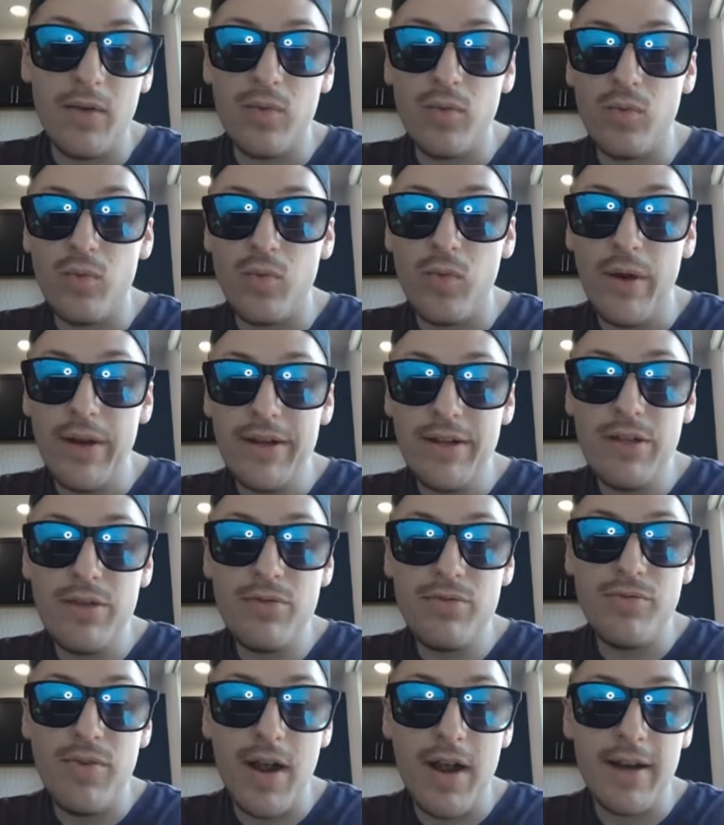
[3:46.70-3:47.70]
When you
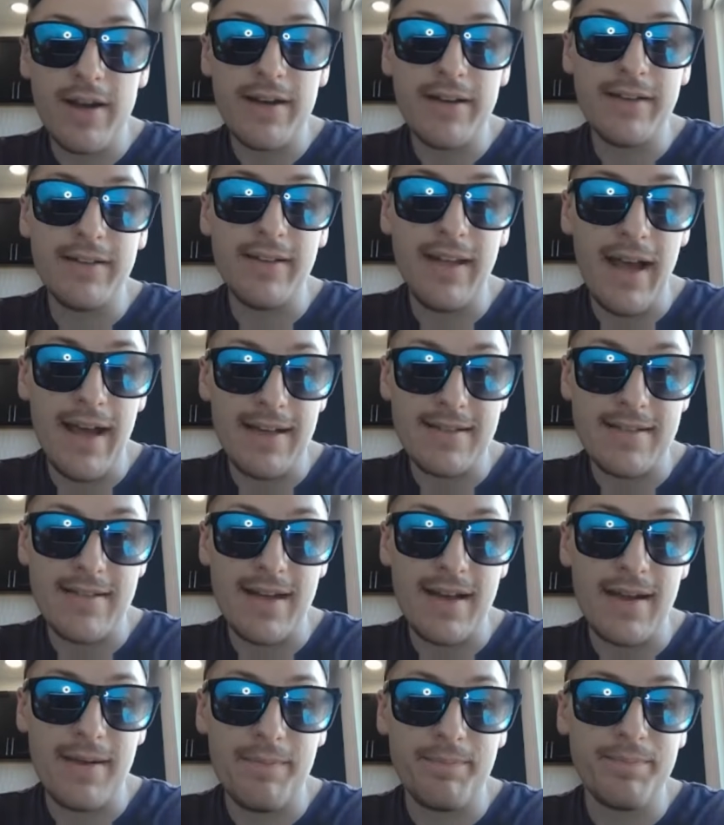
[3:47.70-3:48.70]
rocketed last
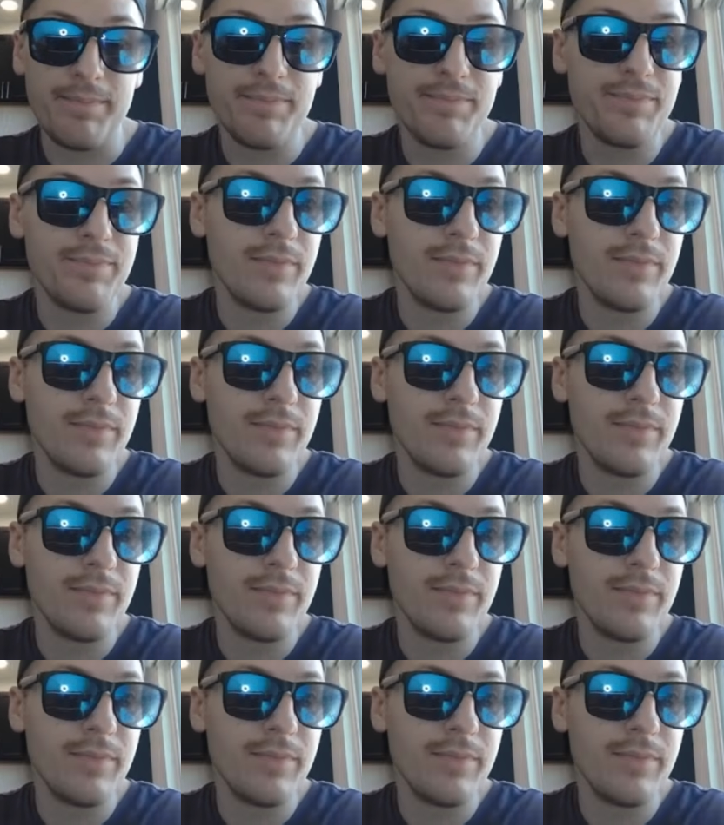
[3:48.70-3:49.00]
time,